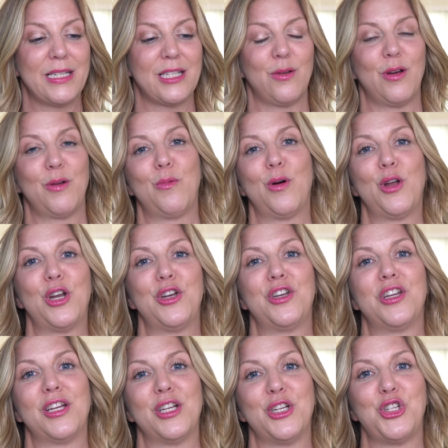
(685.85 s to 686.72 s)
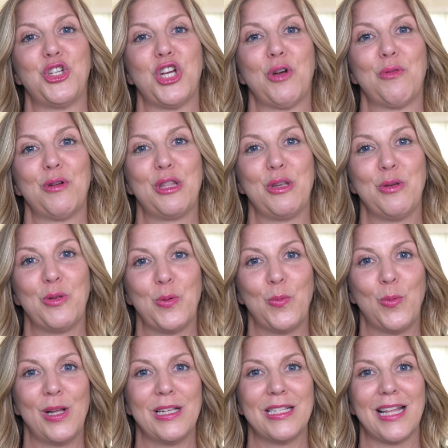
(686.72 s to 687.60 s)
so I wanted to share with you the
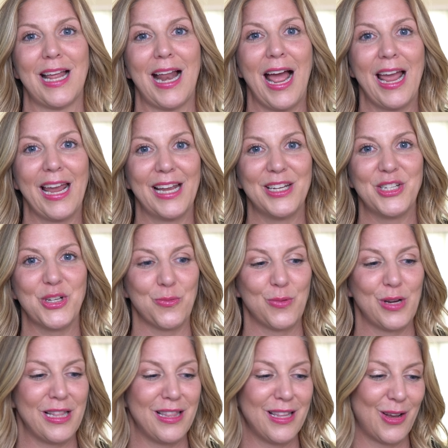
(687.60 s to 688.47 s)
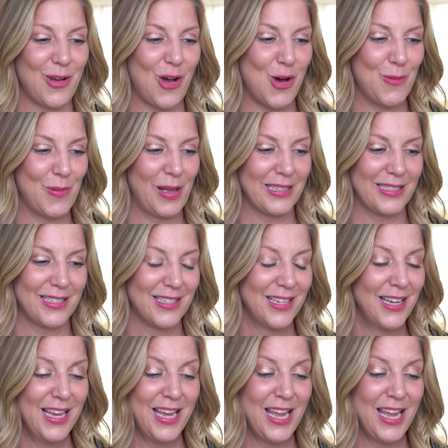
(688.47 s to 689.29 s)
ones that I get to read in the comments.